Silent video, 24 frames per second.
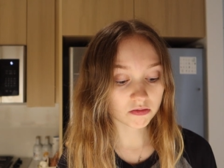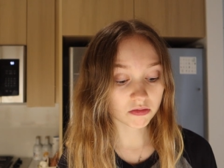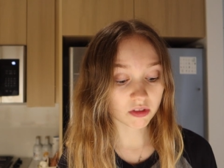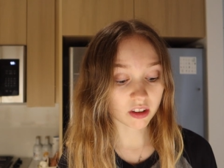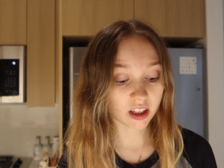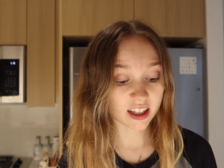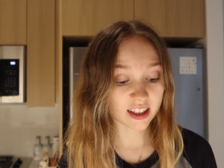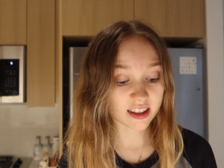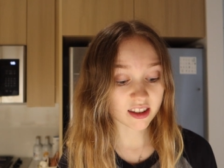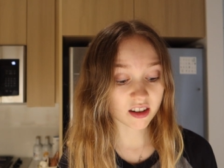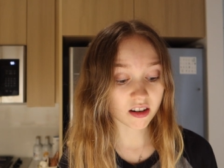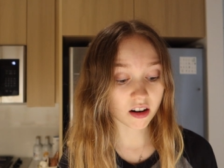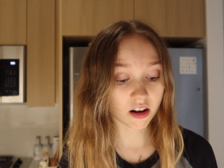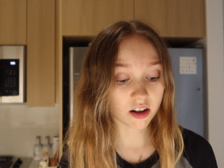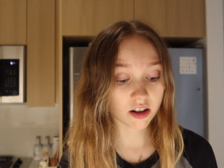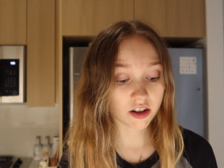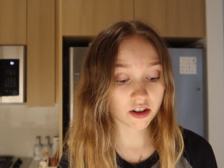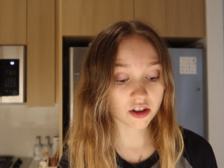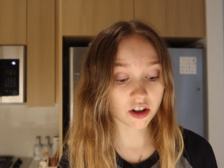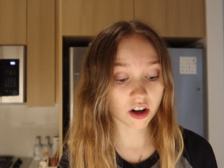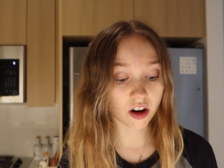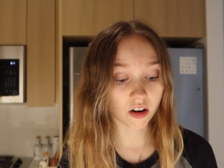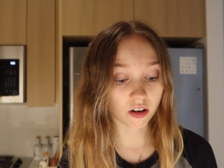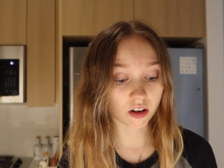That's some
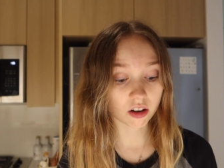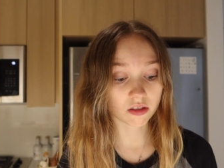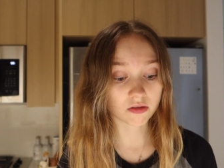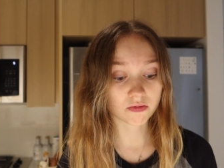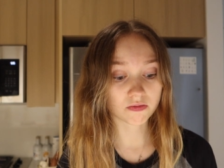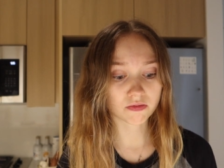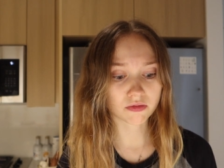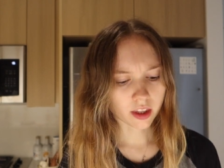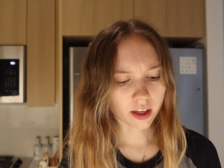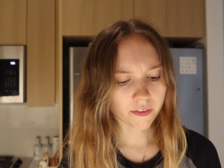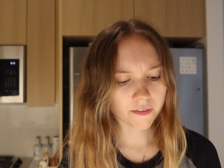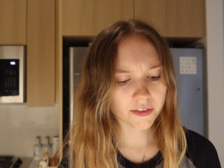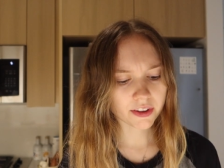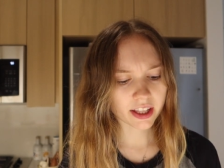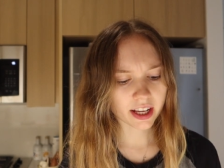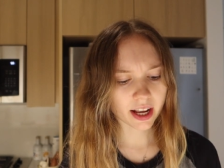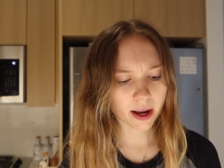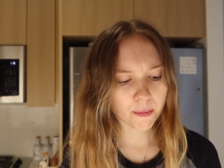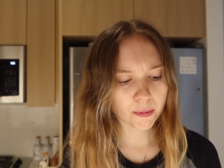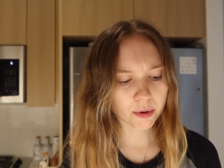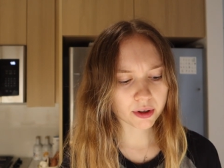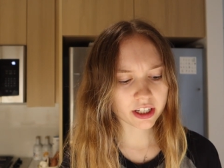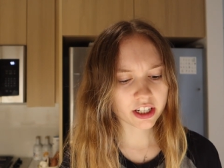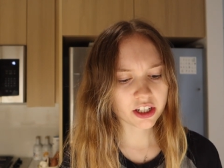artichoke. I feel like
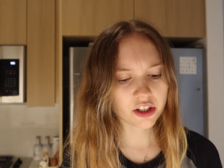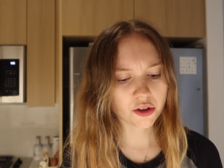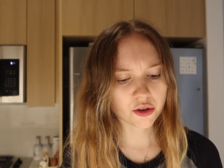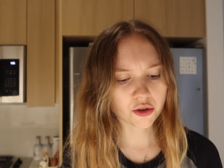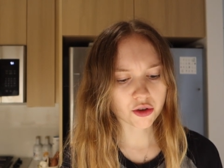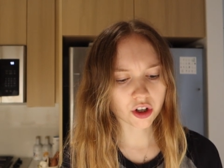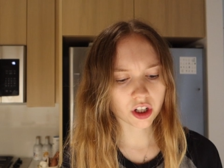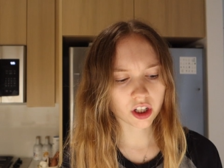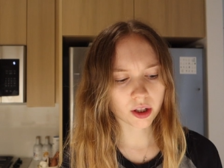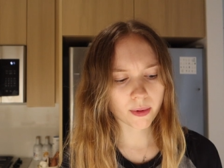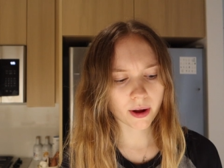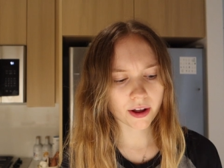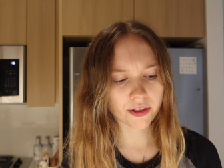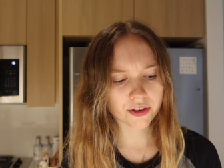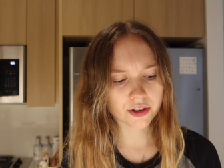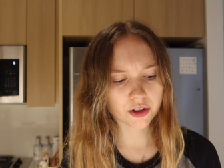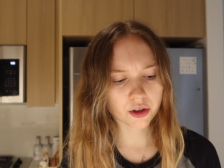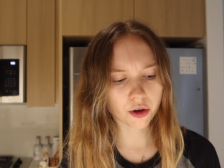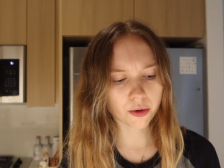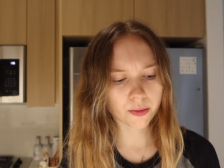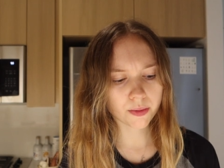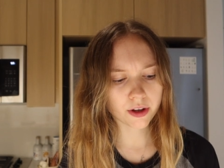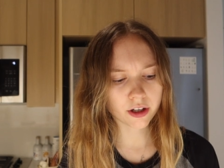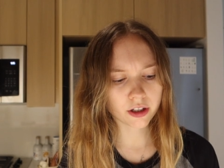I'm pretty neutral about
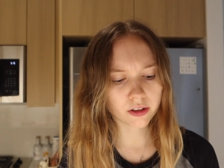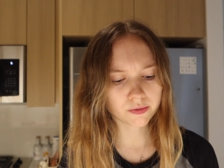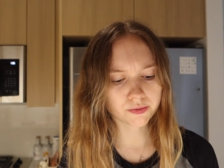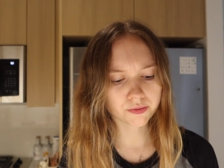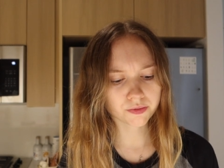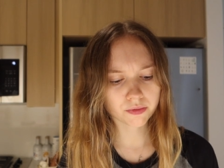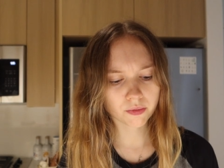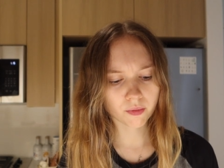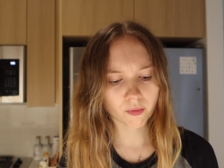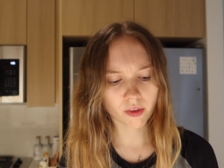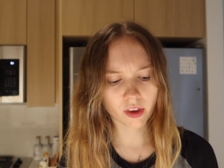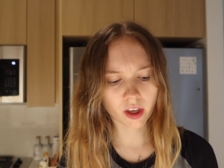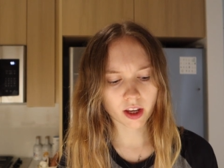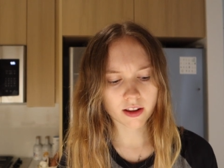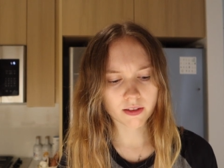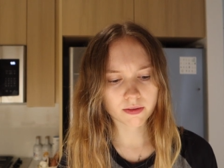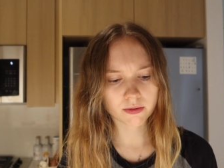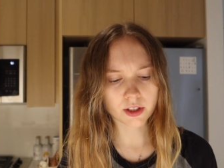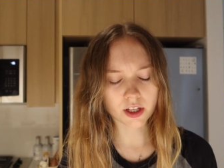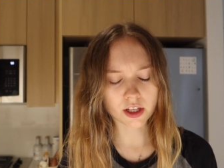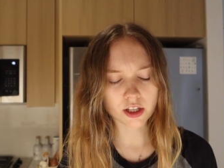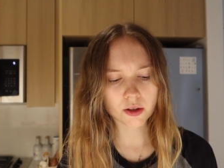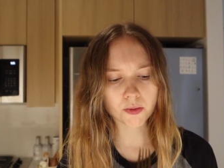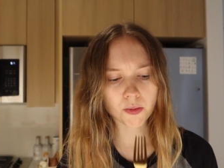this whole meal.
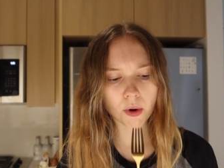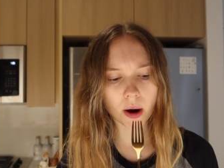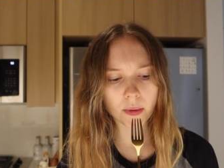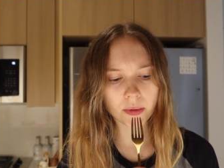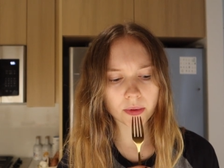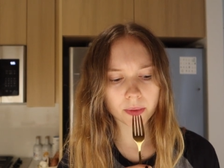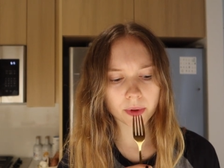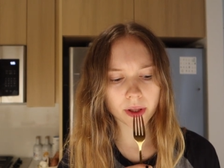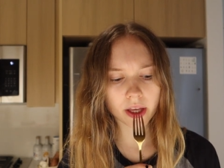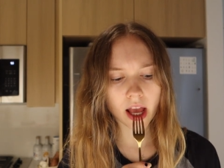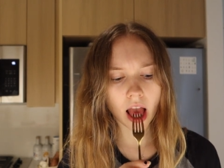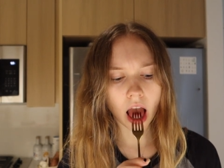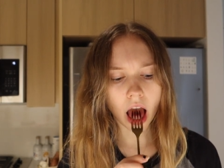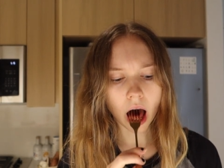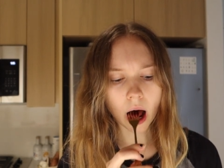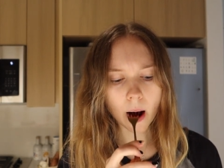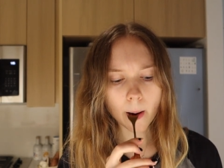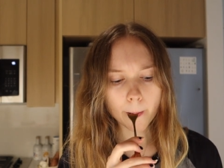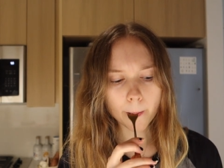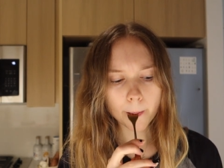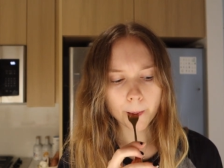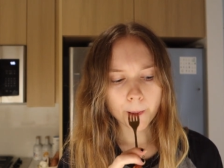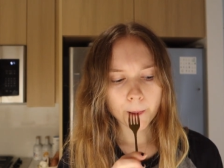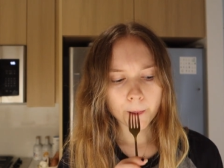This is probably,
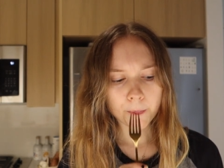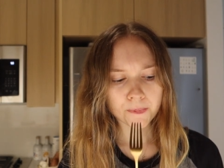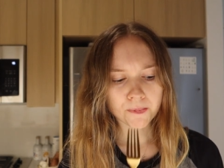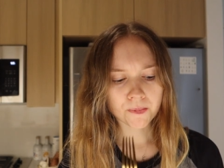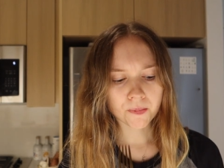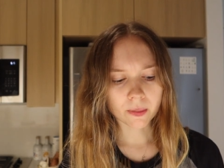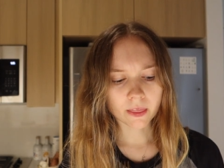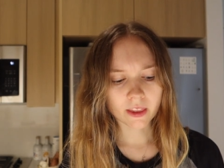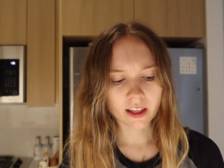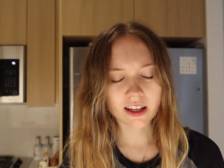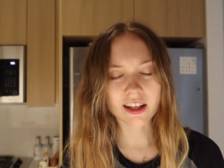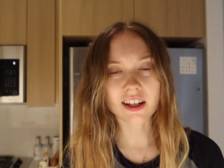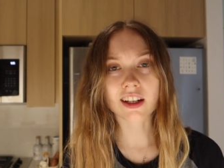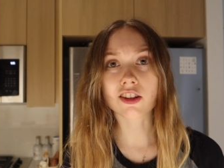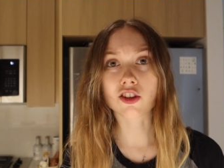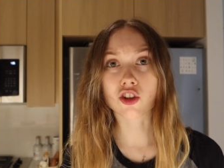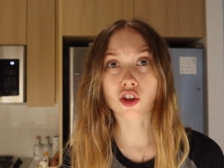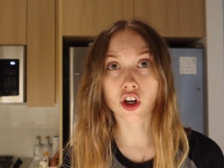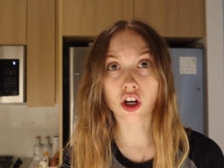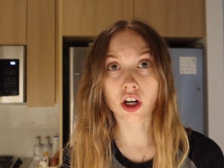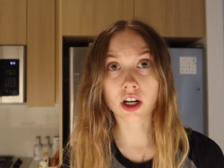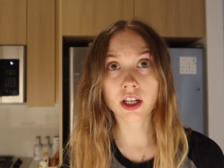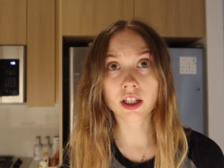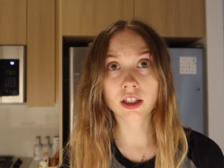like it's
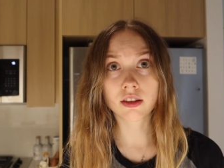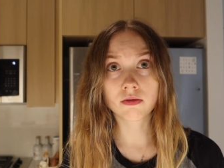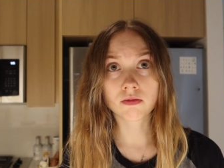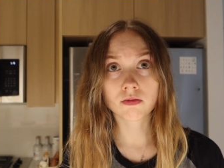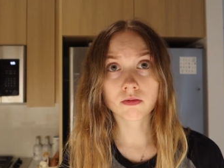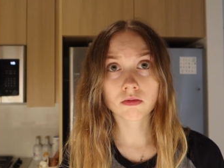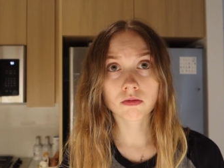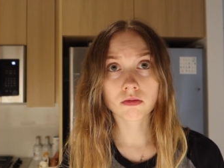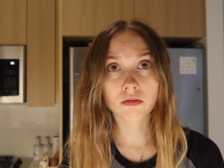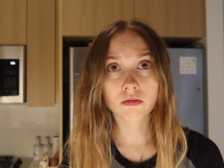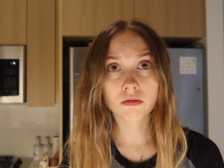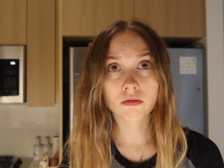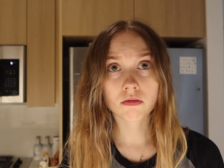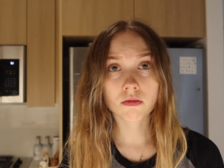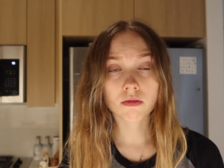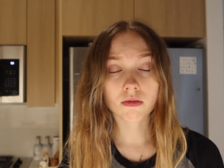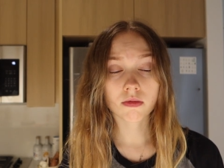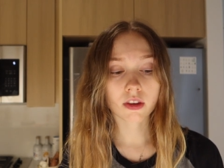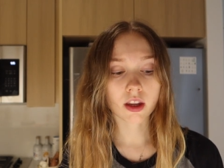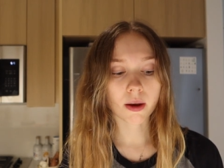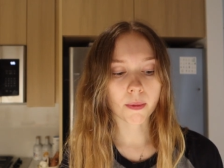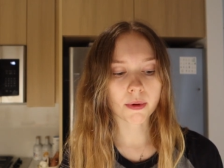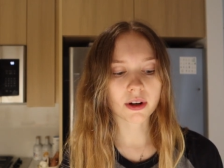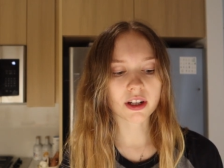good,
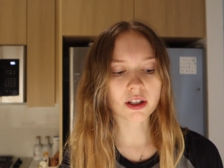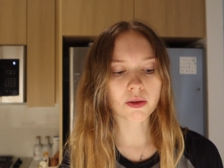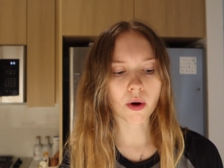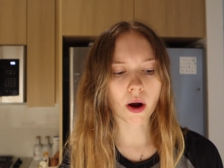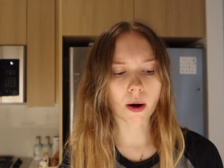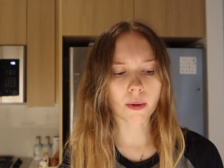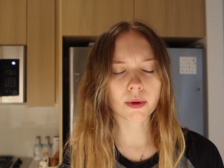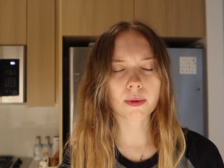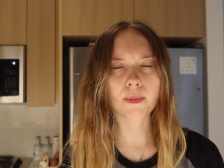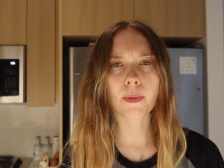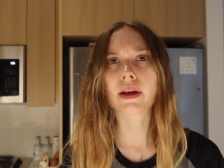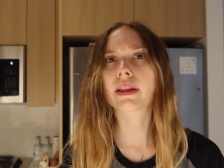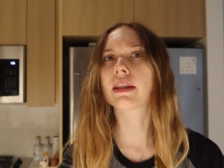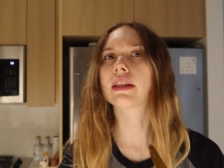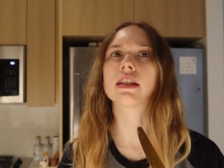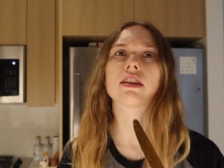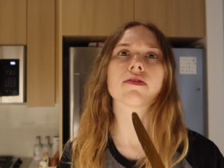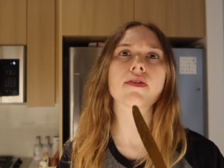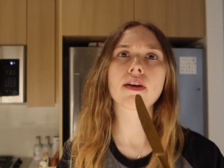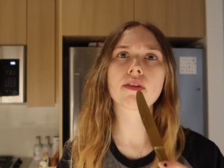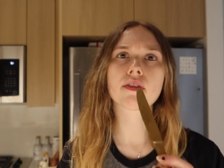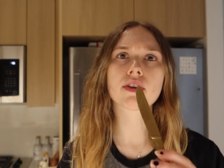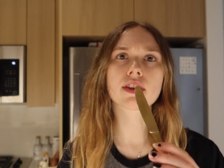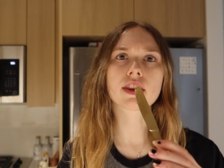but it's probably my least
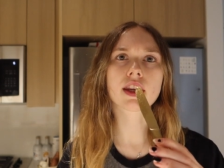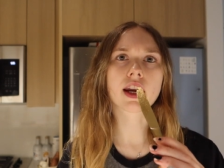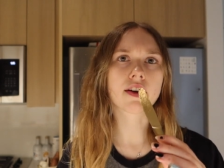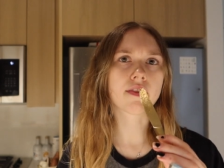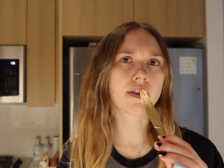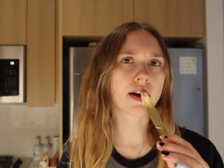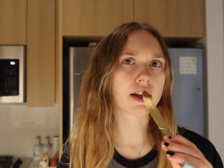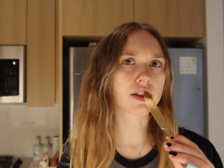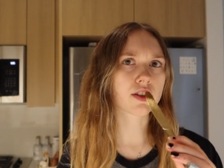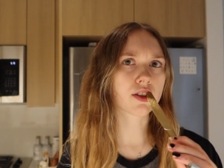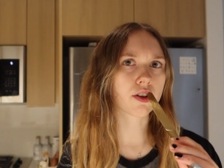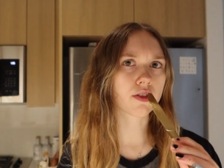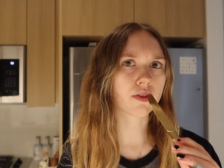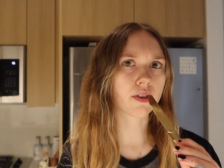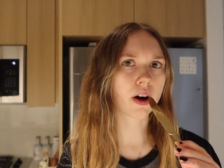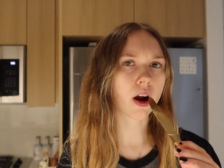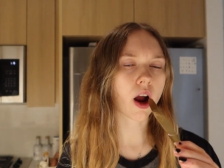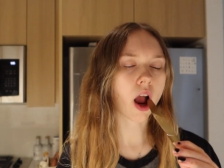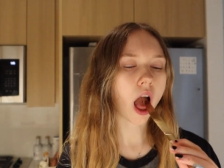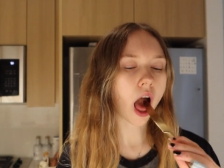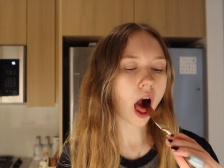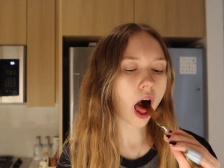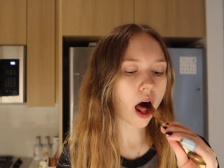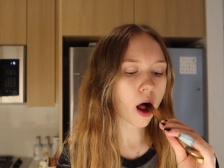favorite that I've had so
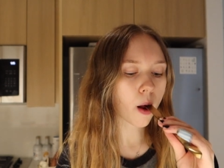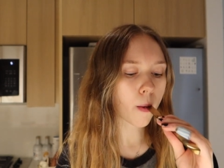far.